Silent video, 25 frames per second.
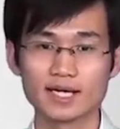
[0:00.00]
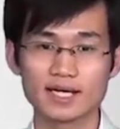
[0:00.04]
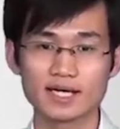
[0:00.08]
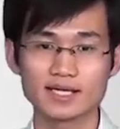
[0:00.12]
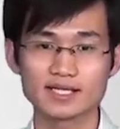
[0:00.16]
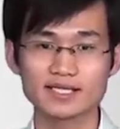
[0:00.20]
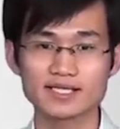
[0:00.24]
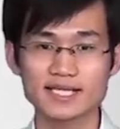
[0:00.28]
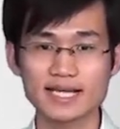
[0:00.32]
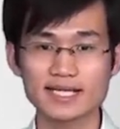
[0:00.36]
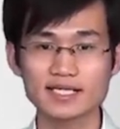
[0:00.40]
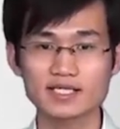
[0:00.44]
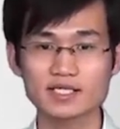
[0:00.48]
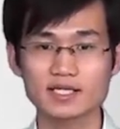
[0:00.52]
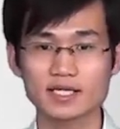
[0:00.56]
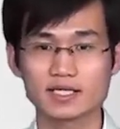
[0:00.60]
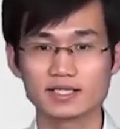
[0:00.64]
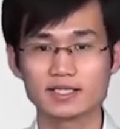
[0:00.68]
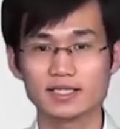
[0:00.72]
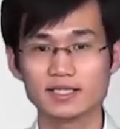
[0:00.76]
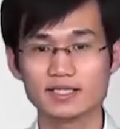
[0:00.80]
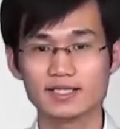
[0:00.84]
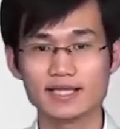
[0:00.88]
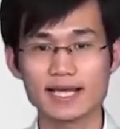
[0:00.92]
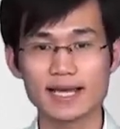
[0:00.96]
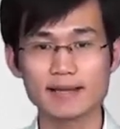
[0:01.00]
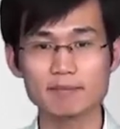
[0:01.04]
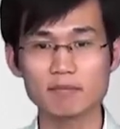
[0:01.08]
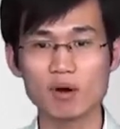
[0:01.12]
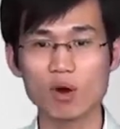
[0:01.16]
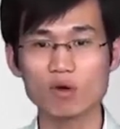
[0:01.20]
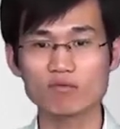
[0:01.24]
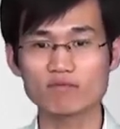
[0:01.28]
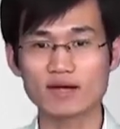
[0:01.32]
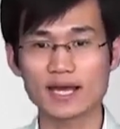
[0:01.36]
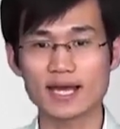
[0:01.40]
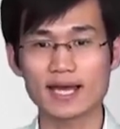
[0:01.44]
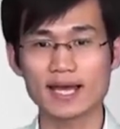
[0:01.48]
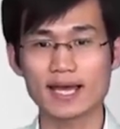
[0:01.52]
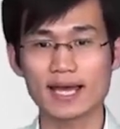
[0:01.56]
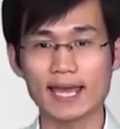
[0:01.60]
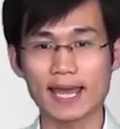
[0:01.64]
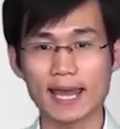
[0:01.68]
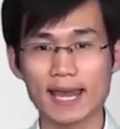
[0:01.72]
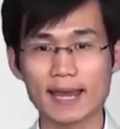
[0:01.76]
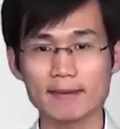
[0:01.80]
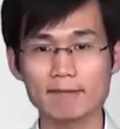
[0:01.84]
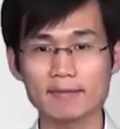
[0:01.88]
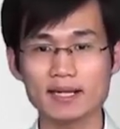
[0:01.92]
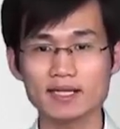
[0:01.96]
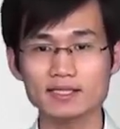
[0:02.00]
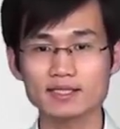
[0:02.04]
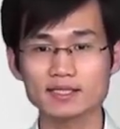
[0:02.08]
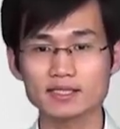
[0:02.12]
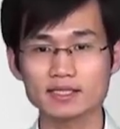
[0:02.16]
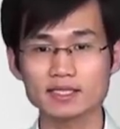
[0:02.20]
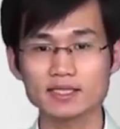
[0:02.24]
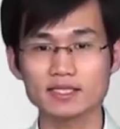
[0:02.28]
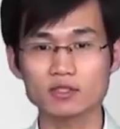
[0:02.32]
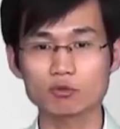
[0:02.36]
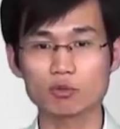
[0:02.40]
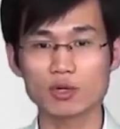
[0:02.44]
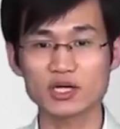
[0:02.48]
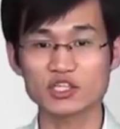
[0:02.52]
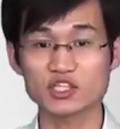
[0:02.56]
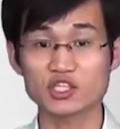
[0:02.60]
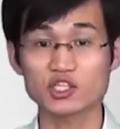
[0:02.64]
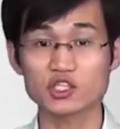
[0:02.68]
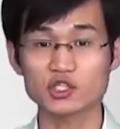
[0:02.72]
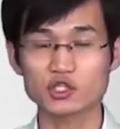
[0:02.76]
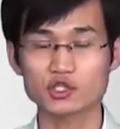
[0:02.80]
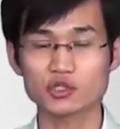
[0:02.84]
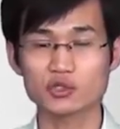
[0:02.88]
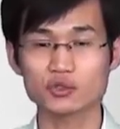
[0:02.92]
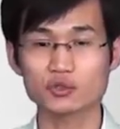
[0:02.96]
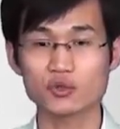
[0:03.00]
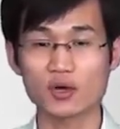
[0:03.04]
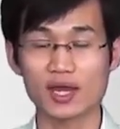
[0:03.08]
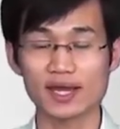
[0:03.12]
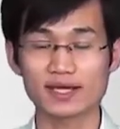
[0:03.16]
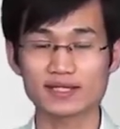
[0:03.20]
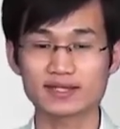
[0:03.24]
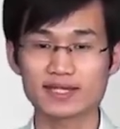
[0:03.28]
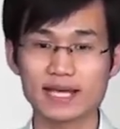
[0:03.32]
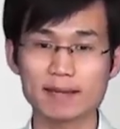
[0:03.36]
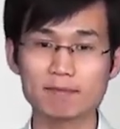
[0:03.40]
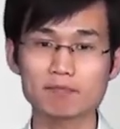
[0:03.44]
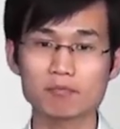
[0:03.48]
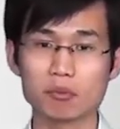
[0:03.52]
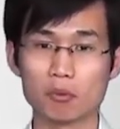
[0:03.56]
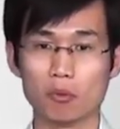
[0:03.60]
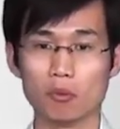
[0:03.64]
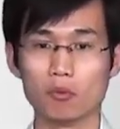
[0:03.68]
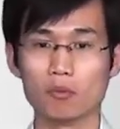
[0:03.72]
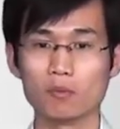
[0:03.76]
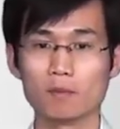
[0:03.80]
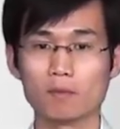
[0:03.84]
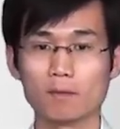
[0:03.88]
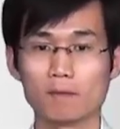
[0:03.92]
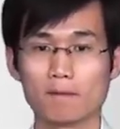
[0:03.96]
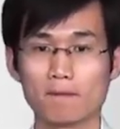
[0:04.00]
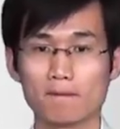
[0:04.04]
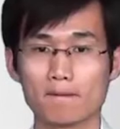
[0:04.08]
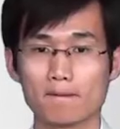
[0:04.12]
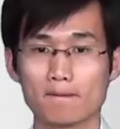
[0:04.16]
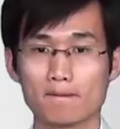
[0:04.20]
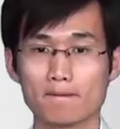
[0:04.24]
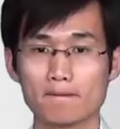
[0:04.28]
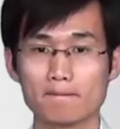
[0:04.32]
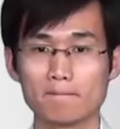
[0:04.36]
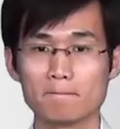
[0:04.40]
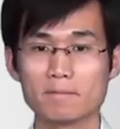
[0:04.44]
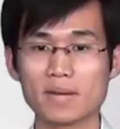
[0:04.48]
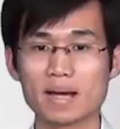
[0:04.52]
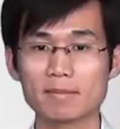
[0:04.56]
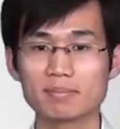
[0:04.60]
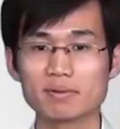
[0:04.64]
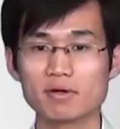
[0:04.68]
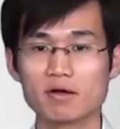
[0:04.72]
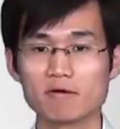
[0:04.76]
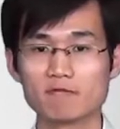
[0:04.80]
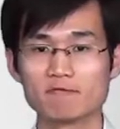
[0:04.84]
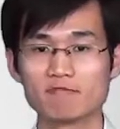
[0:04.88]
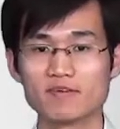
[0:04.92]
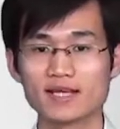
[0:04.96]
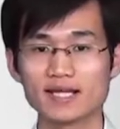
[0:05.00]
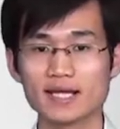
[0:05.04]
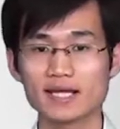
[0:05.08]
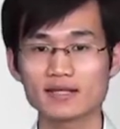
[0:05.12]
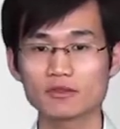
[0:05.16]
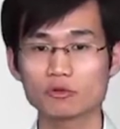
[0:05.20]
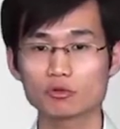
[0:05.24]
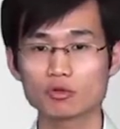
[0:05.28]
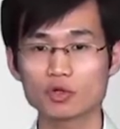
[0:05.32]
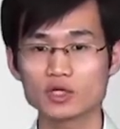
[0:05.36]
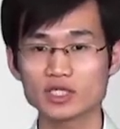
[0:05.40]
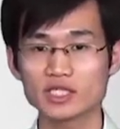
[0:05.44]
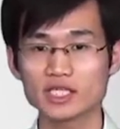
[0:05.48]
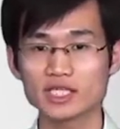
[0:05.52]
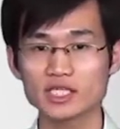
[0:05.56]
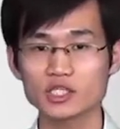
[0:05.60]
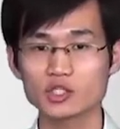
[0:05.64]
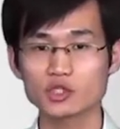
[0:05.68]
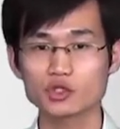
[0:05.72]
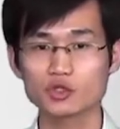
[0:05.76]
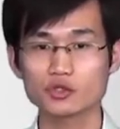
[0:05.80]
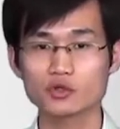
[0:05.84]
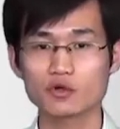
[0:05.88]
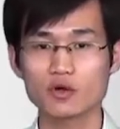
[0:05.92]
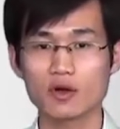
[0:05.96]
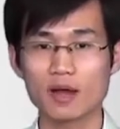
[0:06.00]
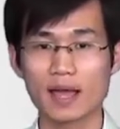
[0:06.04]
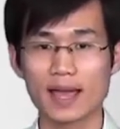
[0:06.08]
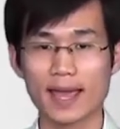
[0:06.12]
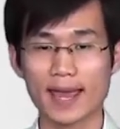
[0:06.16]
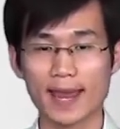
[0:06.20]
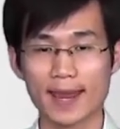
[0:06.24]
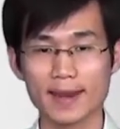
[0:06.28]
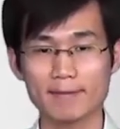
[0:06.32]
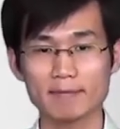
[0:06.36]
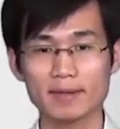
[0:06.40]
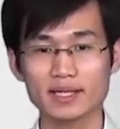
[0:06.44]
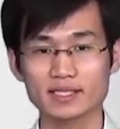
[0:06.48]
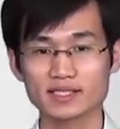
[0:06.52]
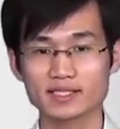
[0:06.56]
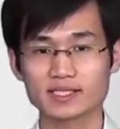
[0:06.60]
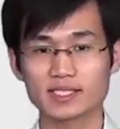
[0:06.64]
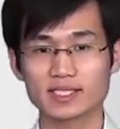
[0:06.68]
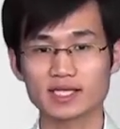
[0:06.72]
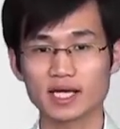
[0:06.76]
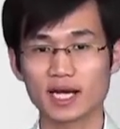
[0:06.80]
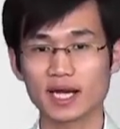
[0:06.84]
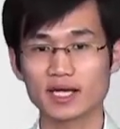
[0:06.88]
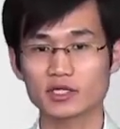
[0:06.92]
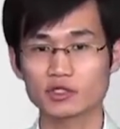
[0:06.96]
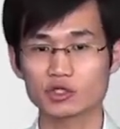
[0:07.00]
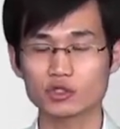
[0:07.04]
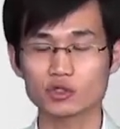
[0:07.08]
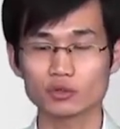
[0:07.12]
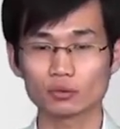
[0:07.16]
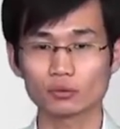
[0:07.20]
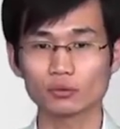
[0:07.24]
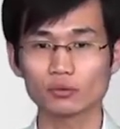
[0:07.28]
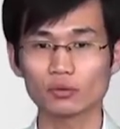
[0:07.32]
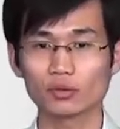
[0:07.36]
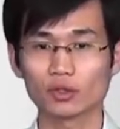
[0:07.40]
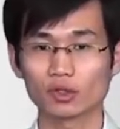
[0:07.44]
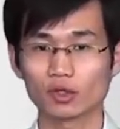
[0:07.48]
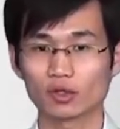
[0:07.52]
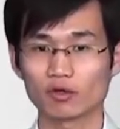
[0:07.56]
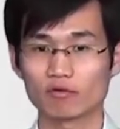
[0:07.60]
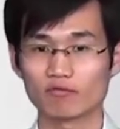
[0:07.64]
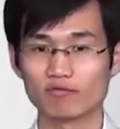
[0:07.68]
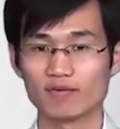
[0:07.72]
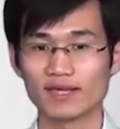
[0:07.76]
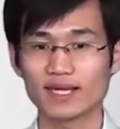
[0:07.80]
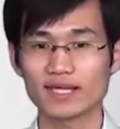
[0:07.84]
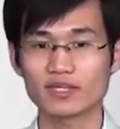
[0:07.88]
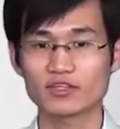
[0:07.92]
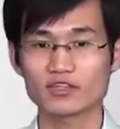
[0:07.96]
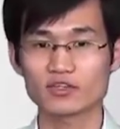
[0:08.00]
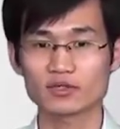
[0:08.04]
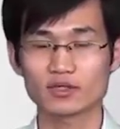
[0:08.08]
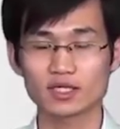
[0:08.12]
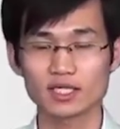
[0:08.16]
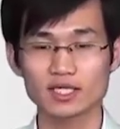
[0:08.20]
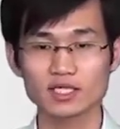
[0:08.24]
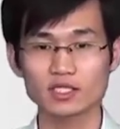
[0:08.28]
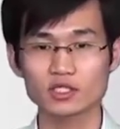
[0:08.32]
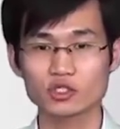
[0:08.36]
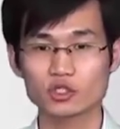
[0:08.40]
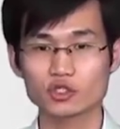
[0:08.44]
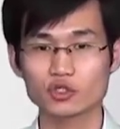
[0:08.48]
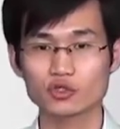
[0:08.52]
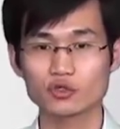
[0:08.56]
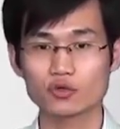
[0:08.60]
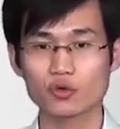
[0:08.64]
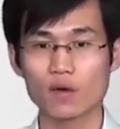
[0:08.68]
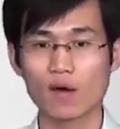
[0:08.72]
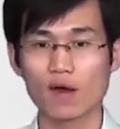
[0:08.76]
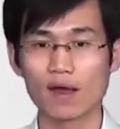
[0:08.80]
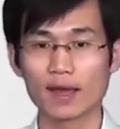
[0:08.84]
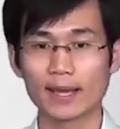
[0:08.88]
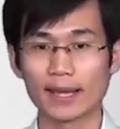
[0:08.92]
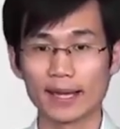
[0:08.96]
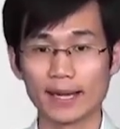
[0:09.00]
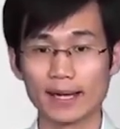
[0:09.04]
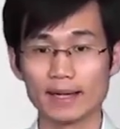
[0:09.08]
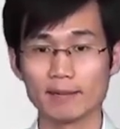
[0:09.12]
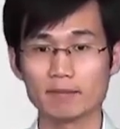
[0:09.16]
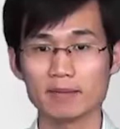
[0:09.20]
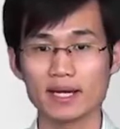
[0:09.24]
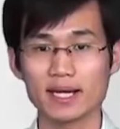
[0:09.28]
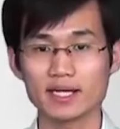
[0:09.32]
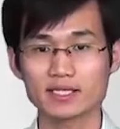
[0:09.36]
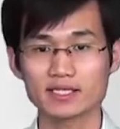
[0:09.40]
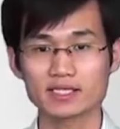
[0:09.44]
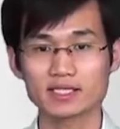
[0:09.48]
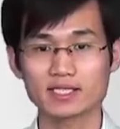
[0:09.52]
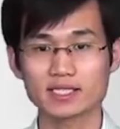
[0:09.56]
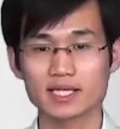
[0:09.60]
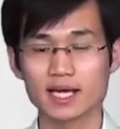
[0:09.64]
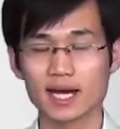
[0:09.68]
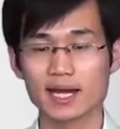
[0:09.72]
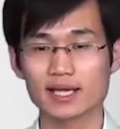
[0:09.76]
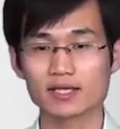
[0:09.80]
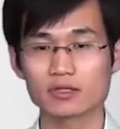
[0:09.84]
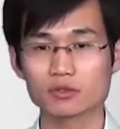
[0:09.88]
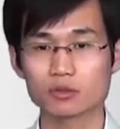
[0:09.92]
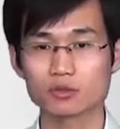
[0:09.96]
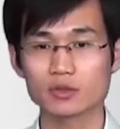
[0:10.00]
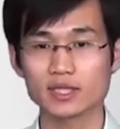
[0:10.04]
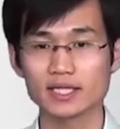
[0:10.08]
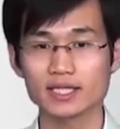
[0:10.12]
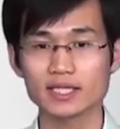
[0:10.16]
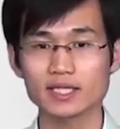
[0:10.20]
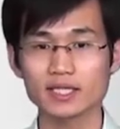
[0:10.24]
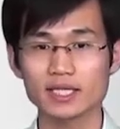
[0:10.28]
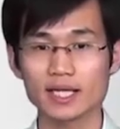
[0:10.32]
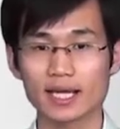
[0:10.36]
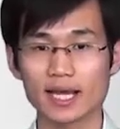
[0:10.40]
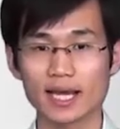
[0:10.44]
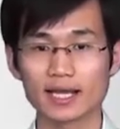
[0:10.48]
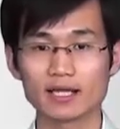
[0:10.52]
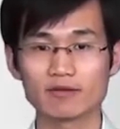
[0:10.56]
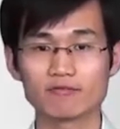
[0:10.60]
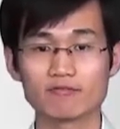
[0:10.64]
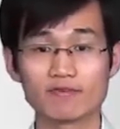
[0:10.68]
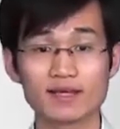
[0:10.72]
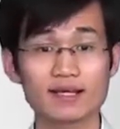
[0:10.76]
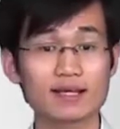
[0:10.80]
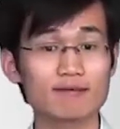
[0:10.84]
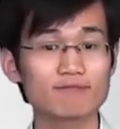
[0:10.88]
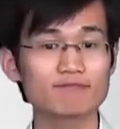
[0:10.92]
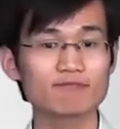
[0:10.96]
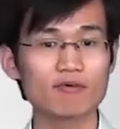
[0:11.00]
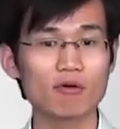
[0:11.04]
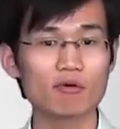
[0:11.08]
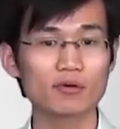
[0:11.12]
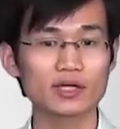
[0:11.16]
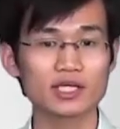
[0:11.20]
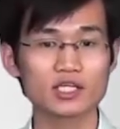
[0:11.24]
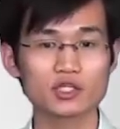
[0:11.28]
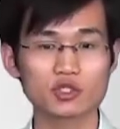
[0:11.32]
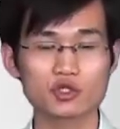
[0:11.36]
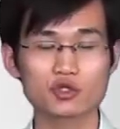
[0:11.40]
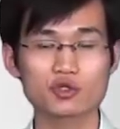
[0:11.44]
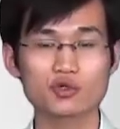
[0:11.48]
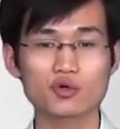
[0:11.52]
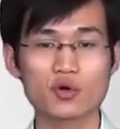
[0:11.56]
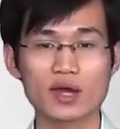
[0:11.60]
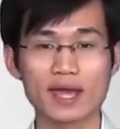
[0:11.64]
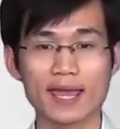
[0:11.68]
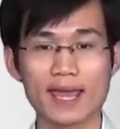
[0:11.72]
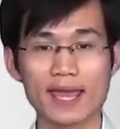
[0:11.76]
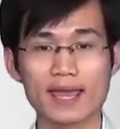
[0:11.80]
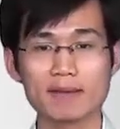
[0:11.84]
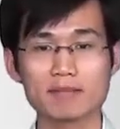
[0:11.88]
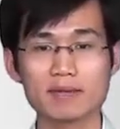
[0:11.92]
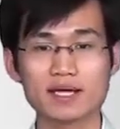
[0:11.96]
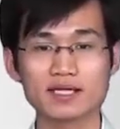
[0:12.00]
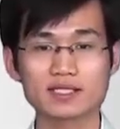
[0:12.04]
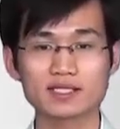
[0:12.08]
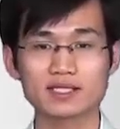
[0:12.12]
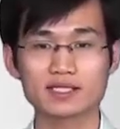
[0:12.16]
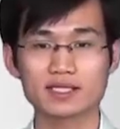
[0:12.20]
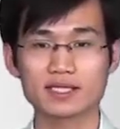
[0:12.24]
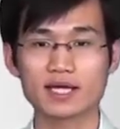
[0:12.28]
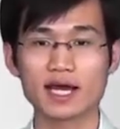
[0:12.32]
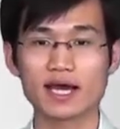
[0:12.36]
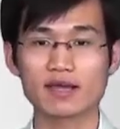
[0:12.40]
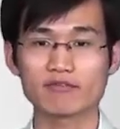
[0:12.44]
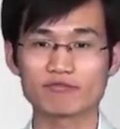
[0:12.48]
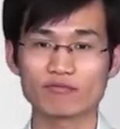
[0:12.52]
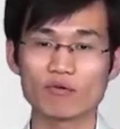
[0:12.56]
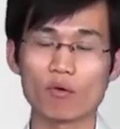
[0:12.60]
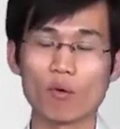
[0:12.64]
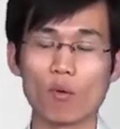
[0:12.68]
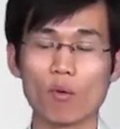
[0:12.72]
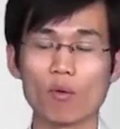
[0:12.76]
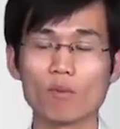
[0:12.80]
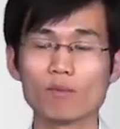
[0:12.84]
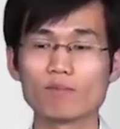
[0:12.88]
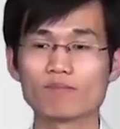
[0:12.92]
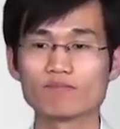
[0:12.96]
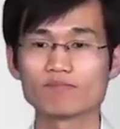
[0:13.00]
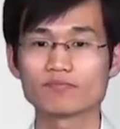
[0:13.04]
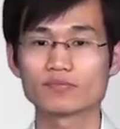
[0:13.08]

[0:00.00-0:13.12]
Set the name of an MST region to example. Map VLAN 20 to MSTI2, VLAN 30 to MSTI3, and VLAN 40 to MSTI4.